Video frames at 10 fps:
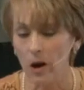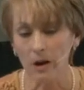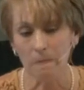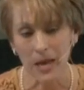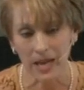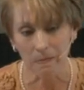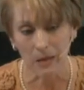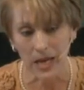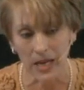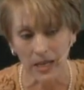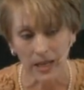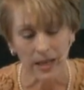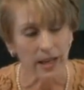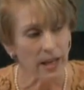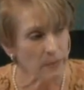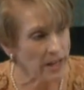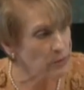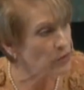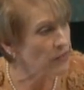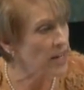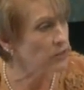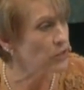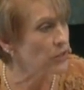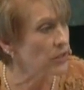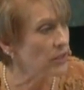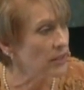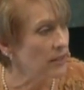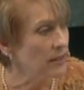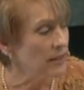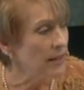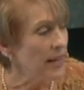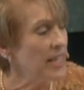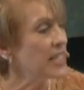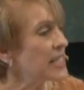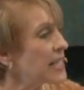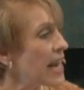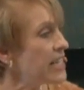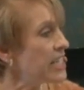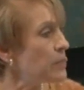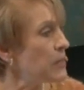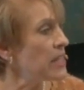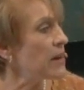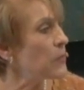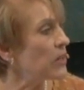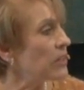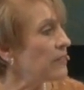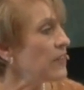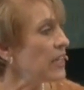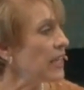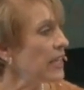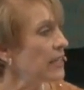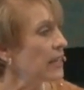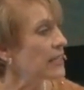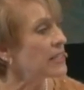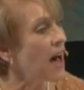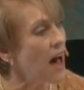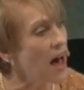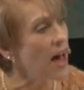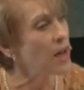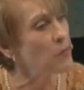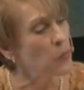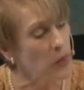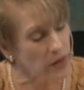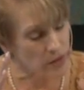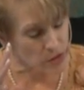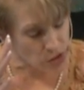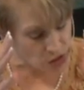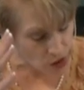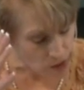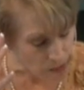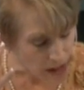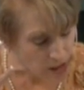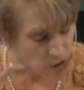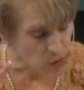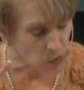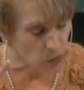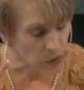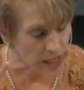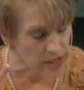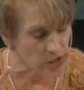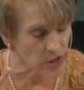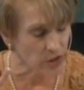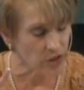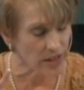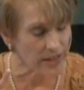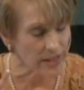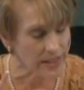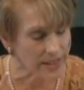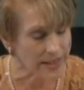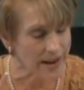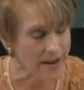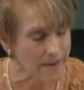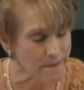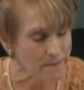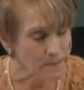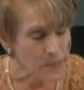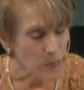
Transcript: are man-made and manufactured. It's exciting to me that we're living in a time where there's so much research that is done